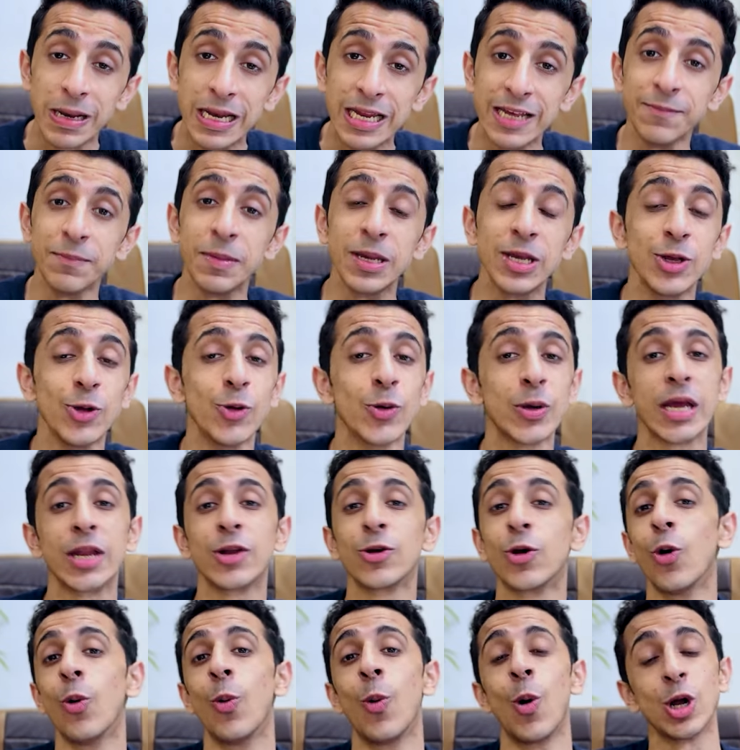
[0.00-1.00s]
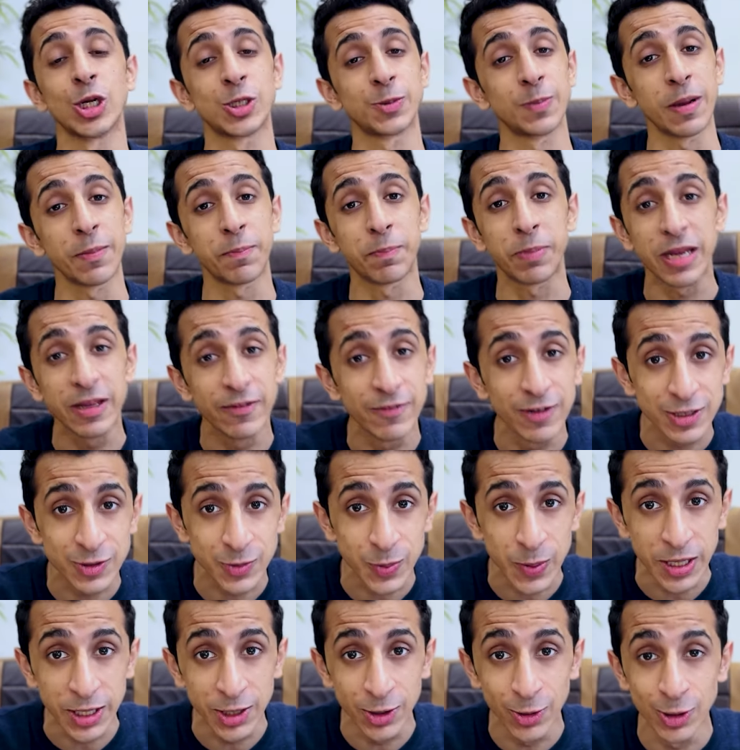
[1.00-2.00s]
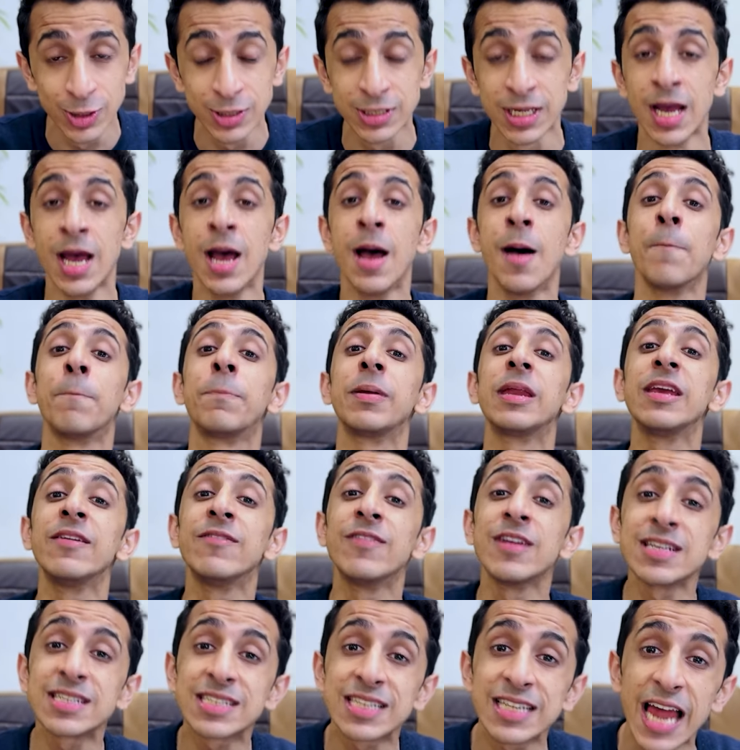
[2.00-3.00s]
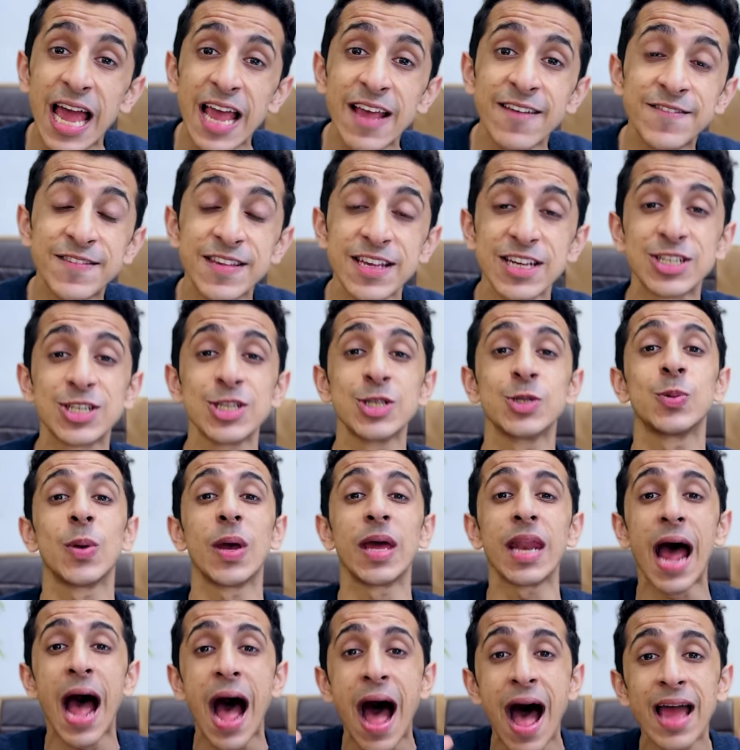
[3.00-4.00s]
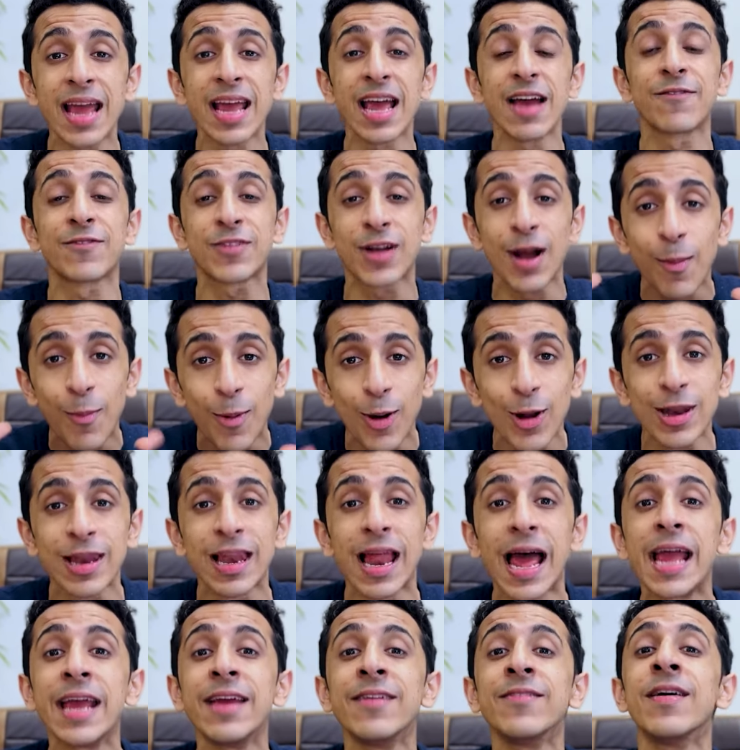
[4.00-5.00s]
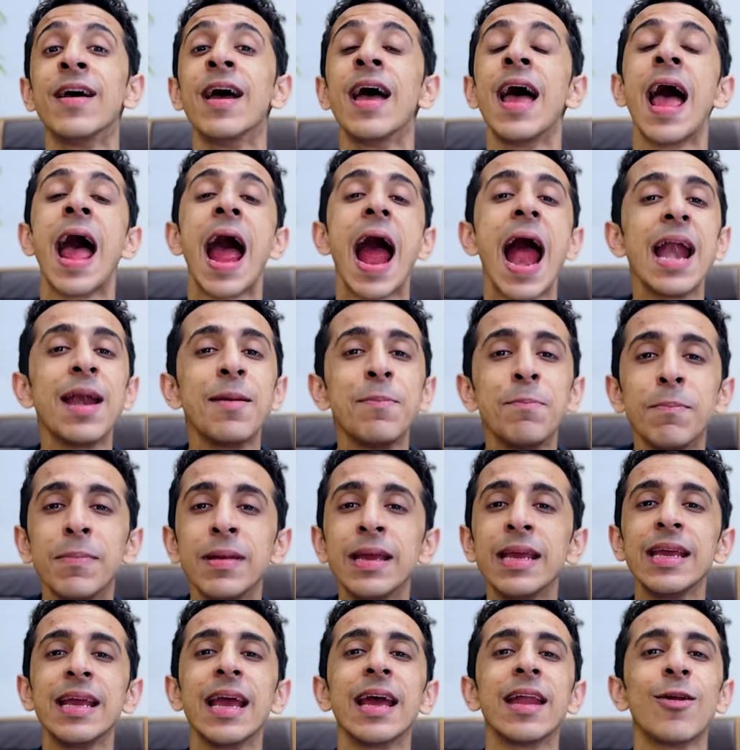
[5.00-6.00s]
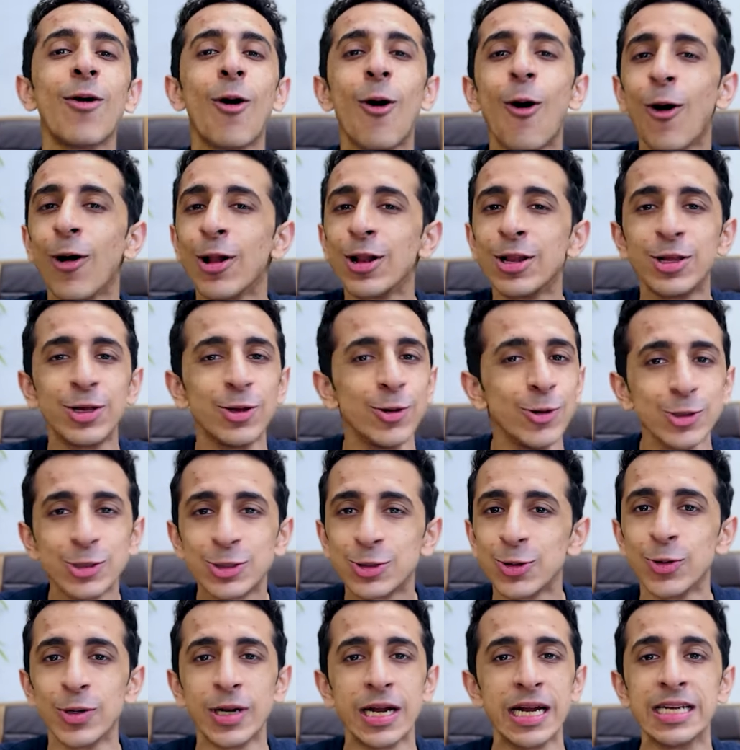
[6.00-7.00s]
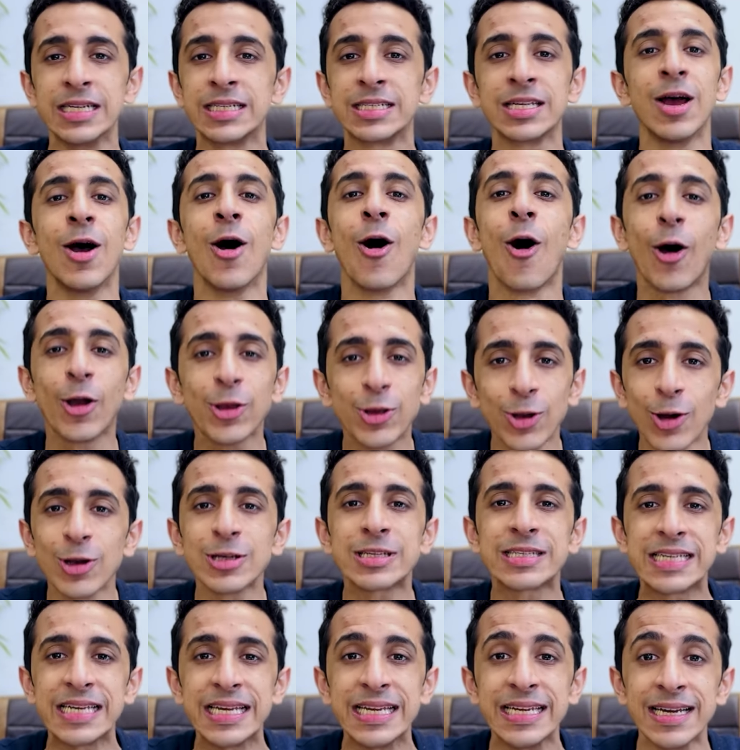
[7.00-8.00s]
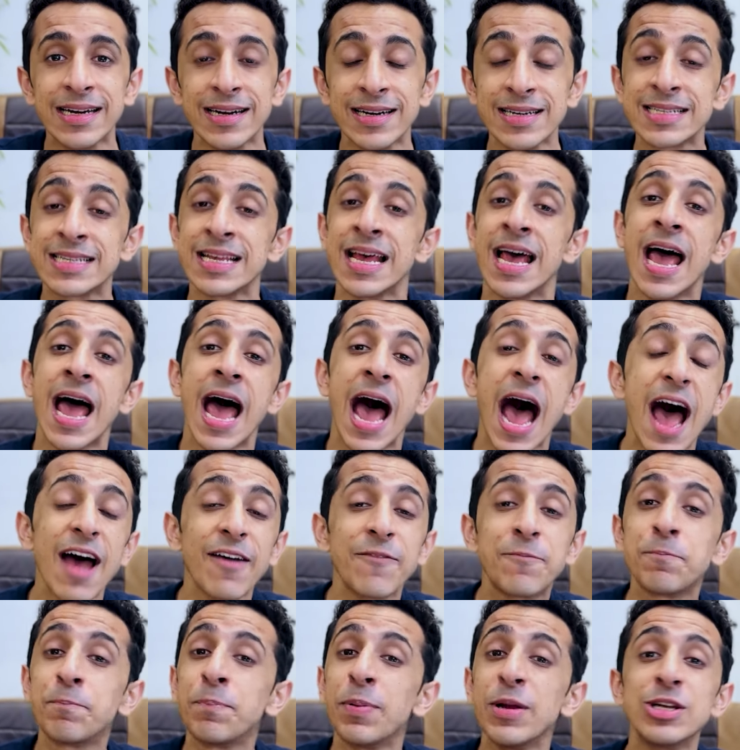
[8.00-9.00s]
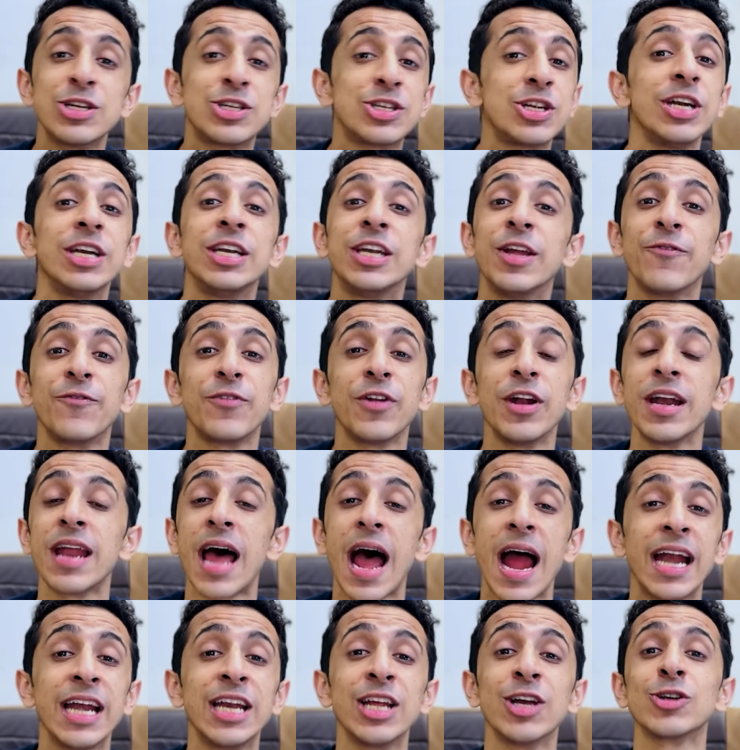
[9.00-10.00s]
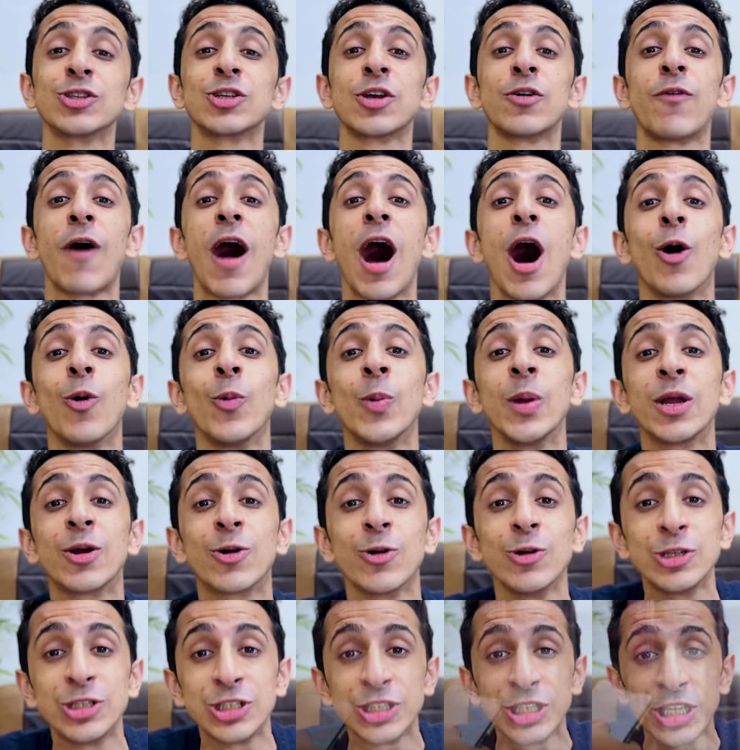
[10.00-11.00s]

believe me, you can go watch my previous videos, previous live sessions where I have come on live and me and all you students or your seniors have pitched in different ideas of how we could